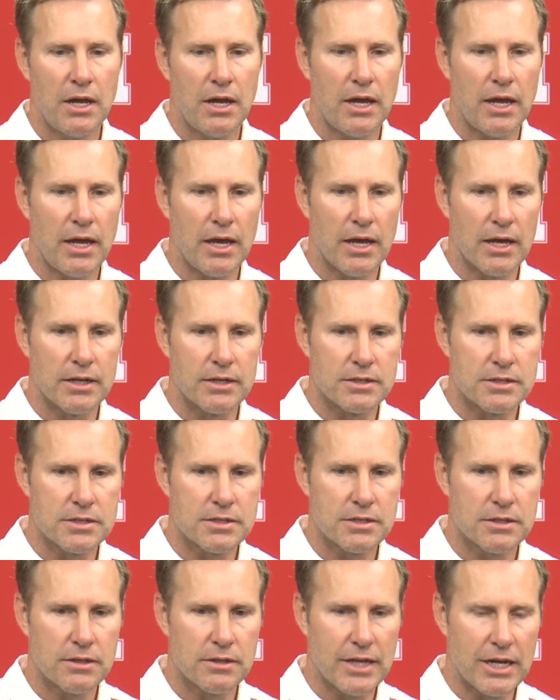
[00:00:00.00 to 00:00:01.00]
And
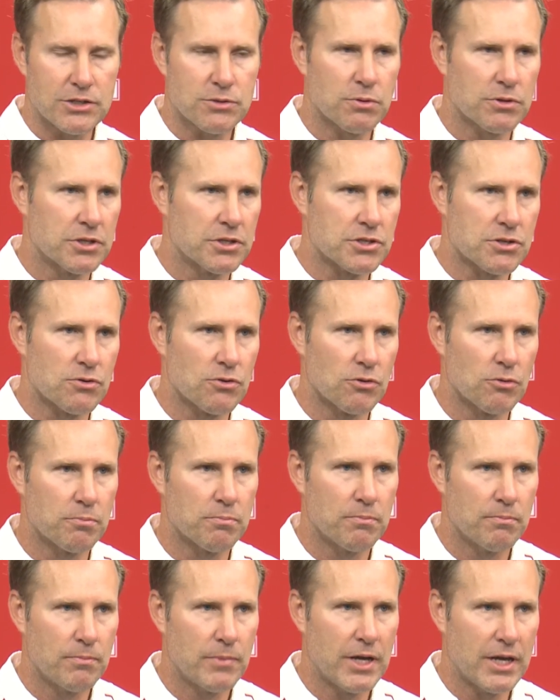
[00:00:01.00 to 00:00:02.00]
that's what this group
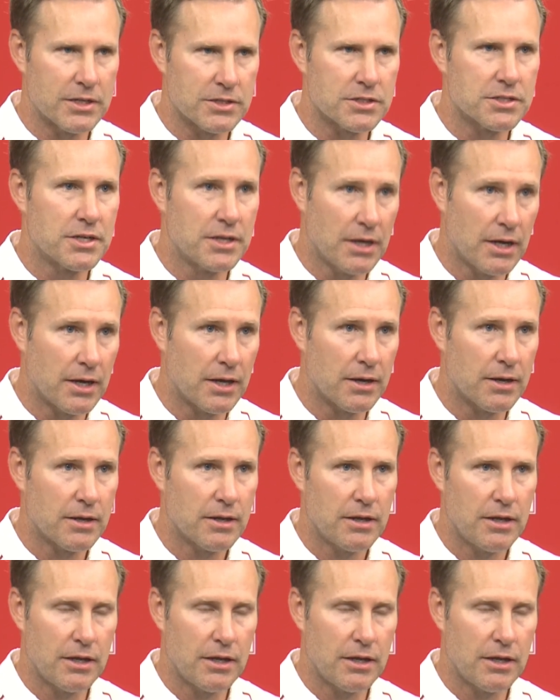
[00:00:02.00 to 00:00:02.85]
has done.